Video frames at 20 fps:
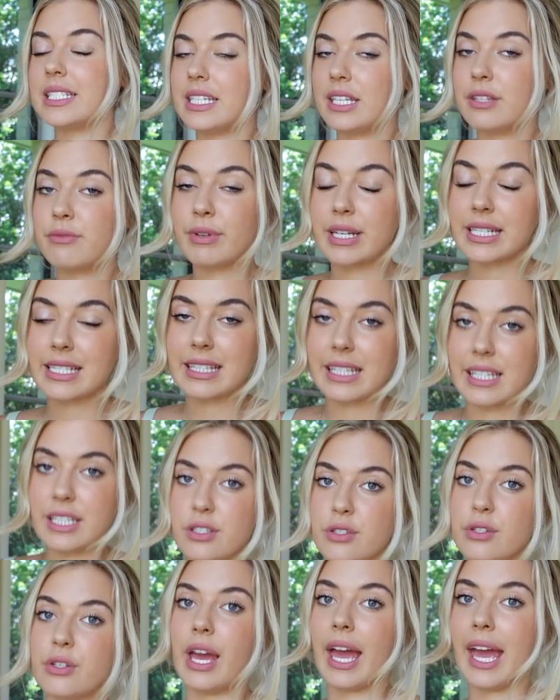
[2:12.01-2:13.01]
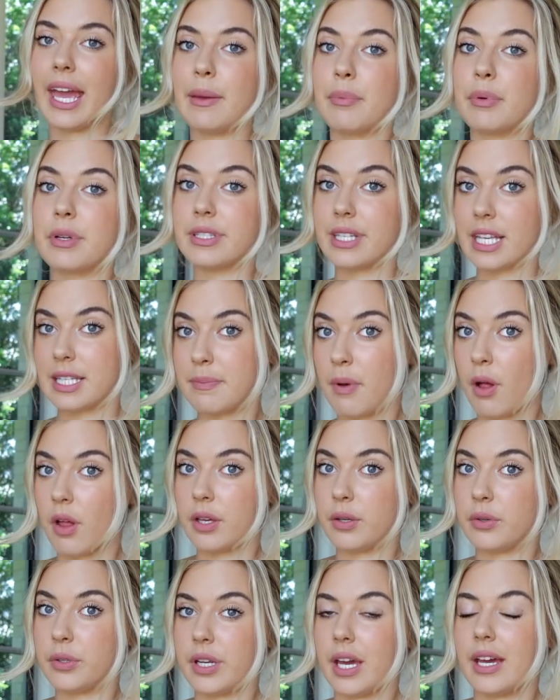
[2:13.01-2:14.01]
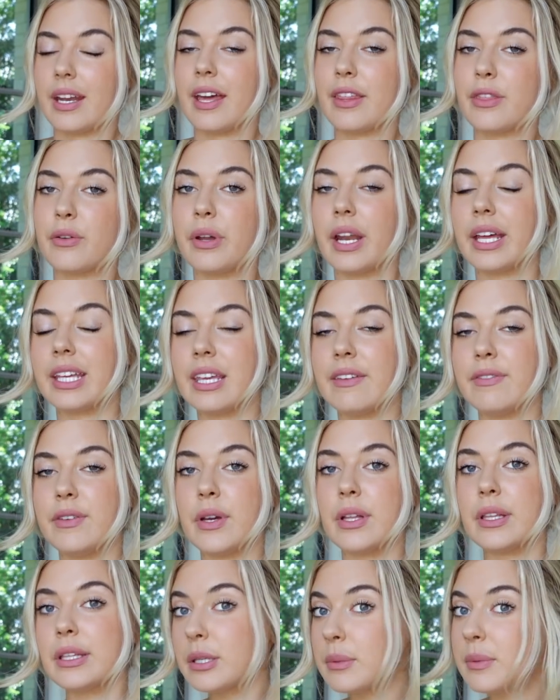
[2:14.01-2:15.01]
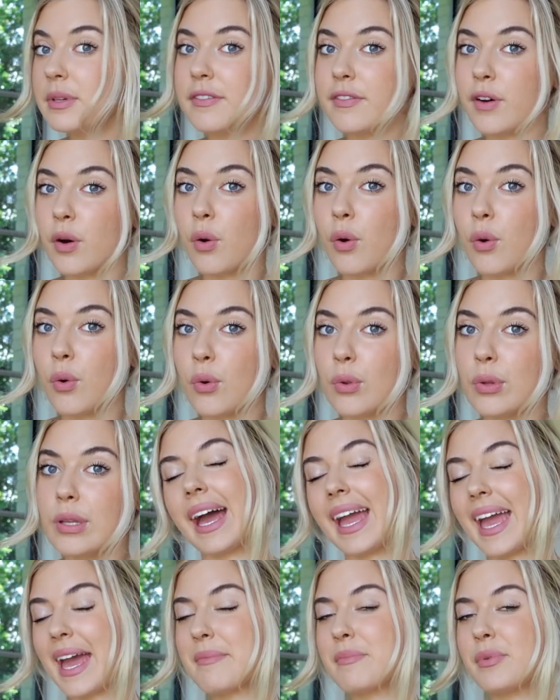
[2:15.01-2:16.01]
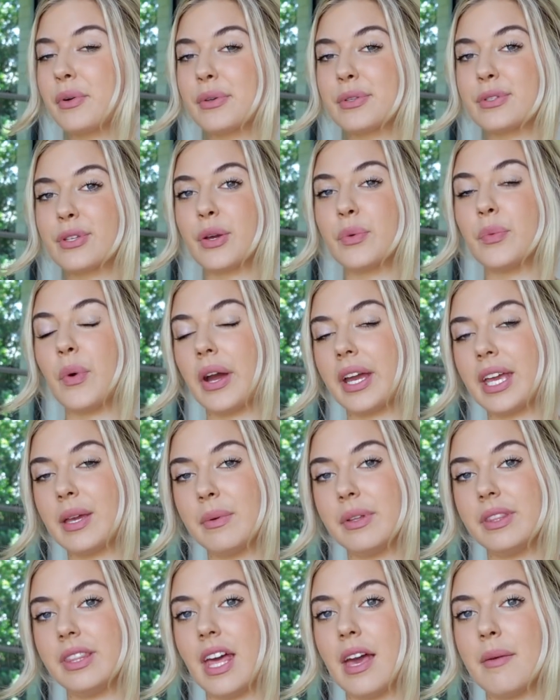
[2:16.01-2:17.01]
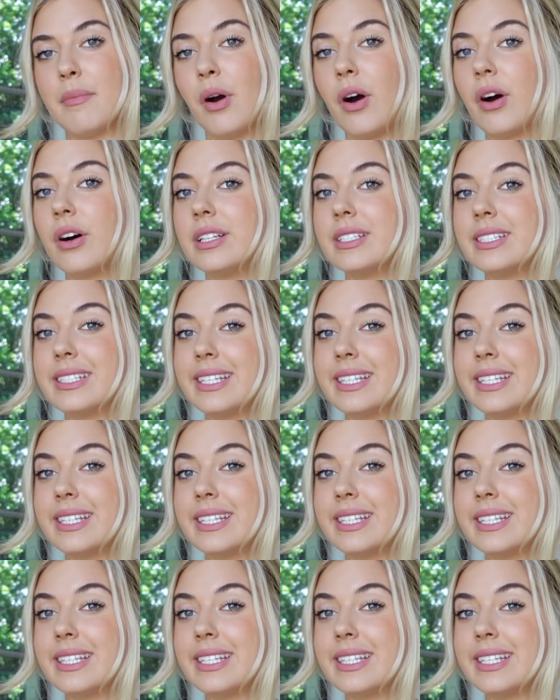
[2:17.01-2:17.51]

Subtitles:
I did recently do a Princess Polly order and I thought I'd give you a little bit of a haul. I am also working with them on